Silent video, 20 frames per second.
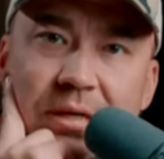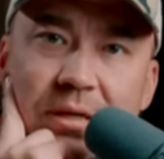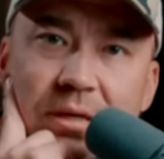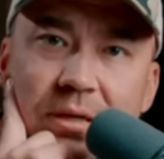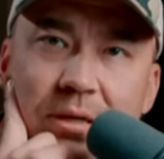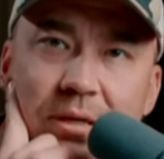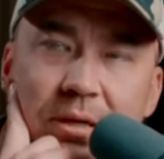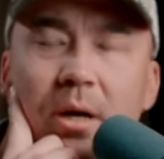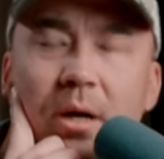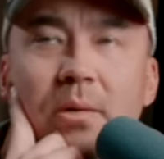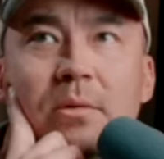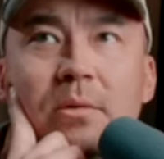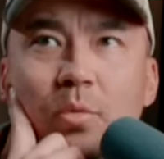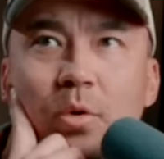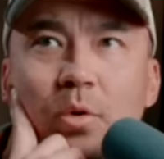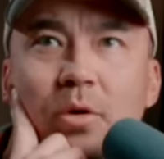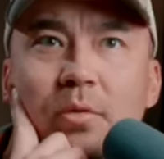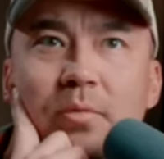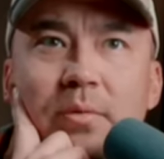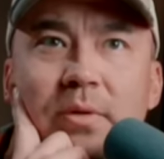
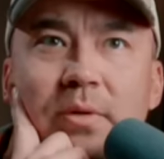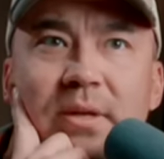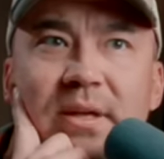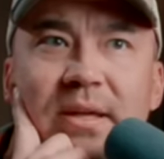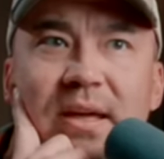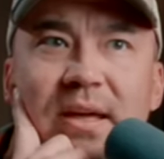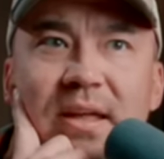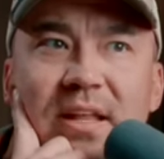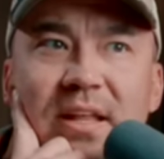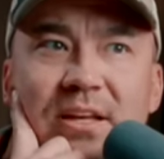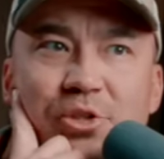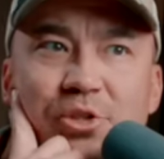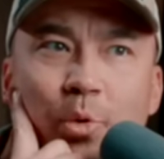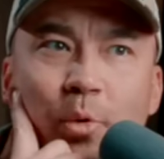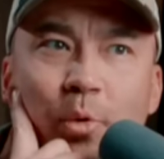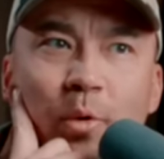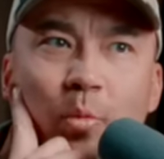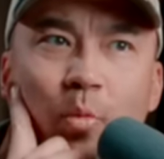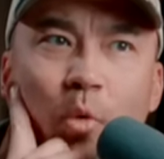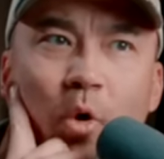Well, unless you were
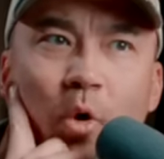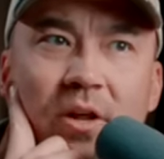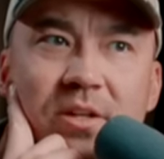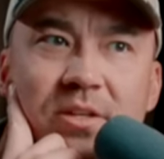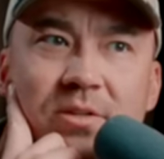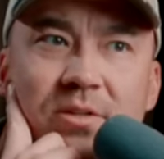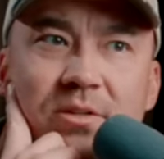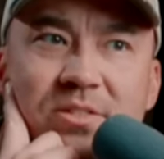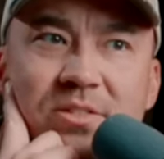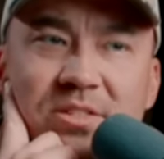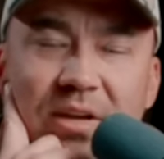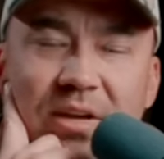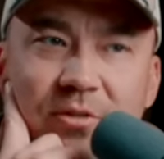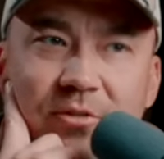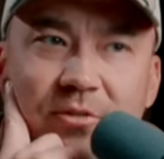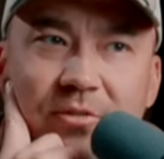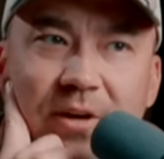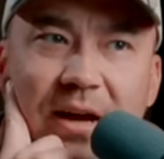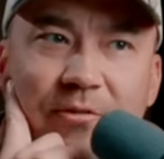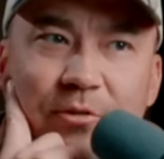in
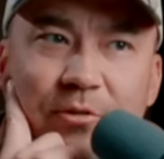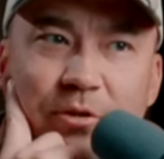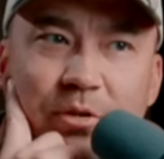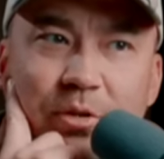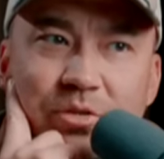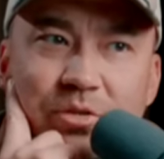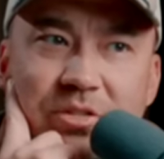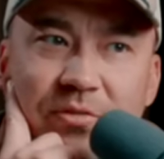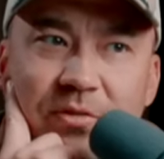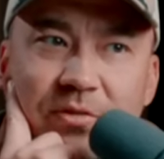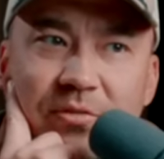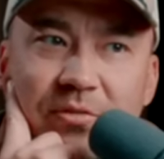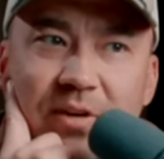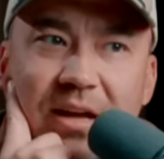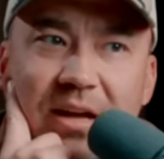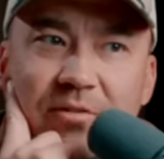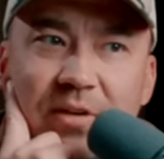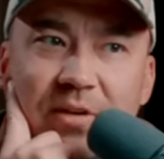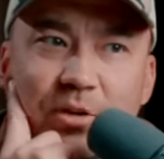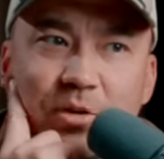175 or
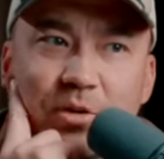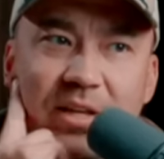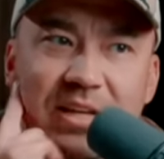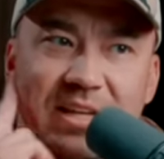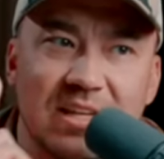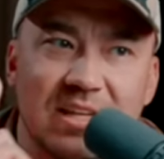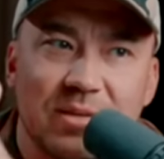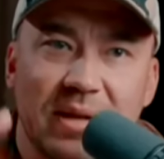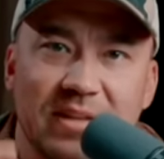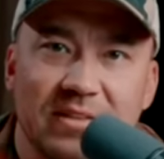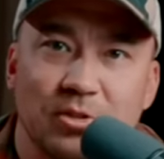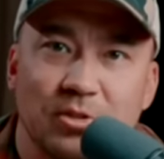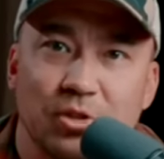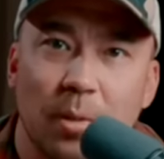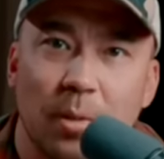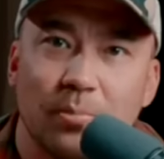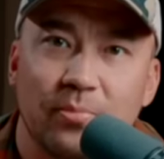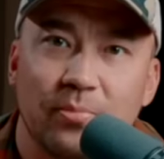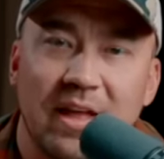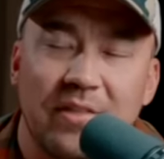275 and you didn't get to make the jump
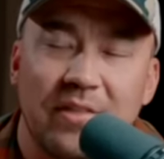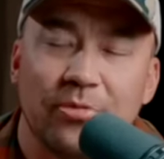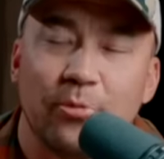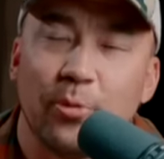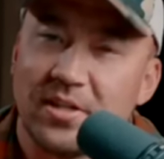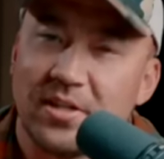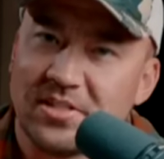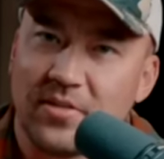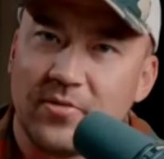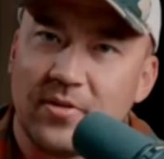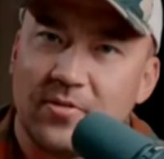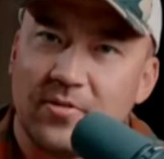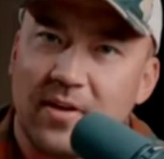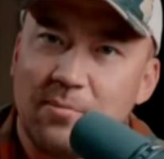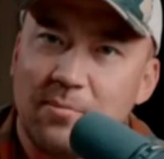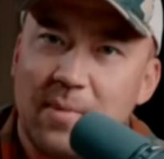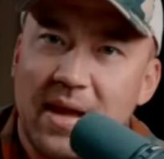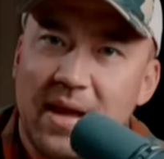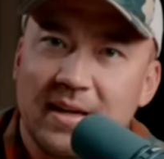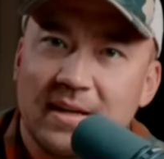that 375
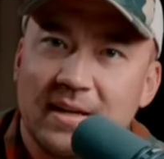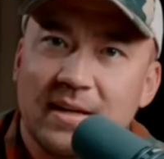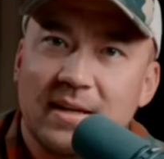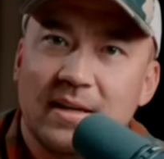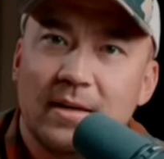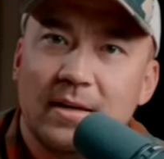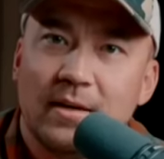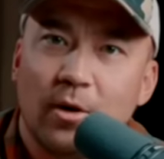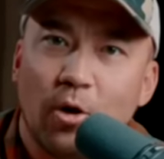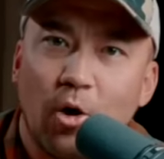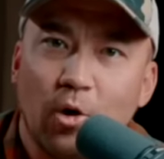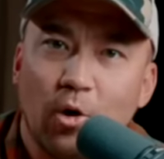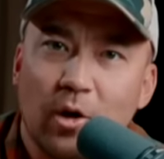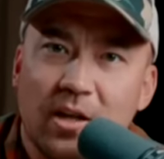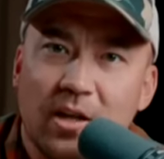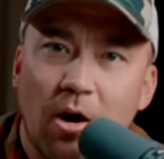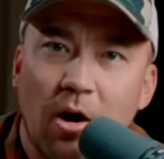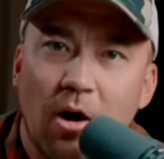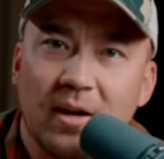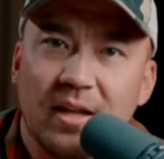made early
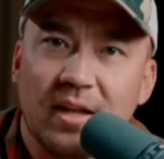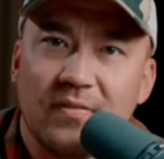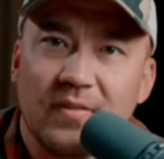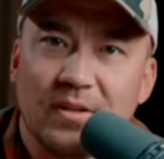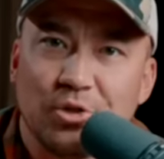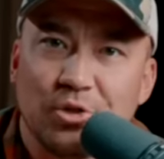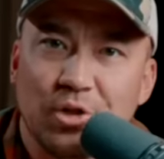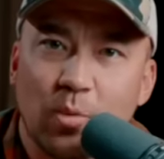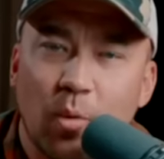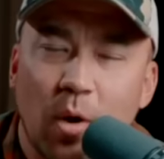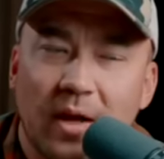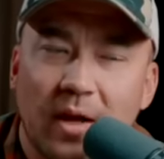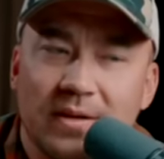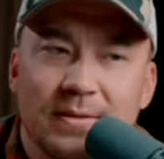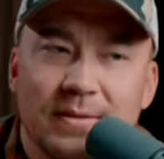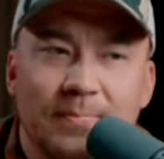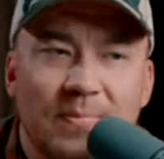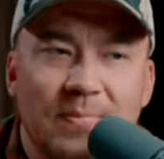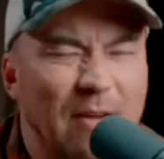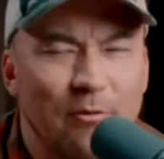on in the GWAT.
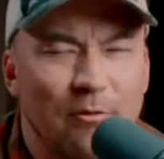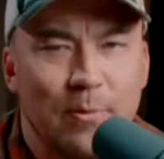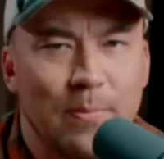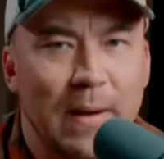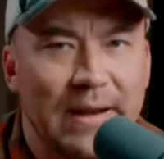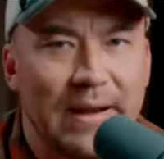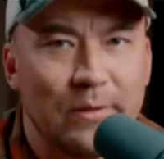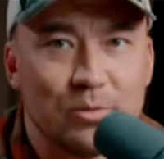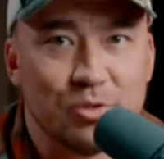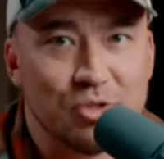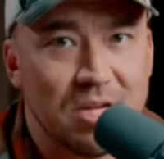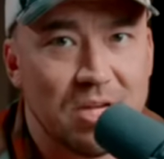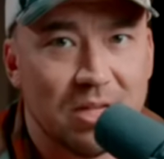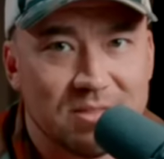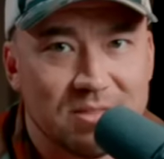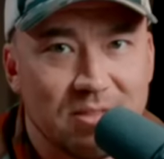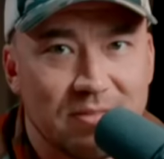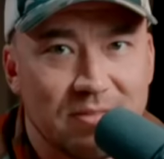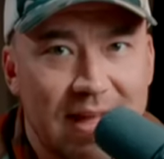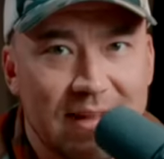Everybody was jealous
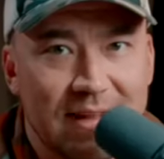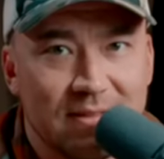of that.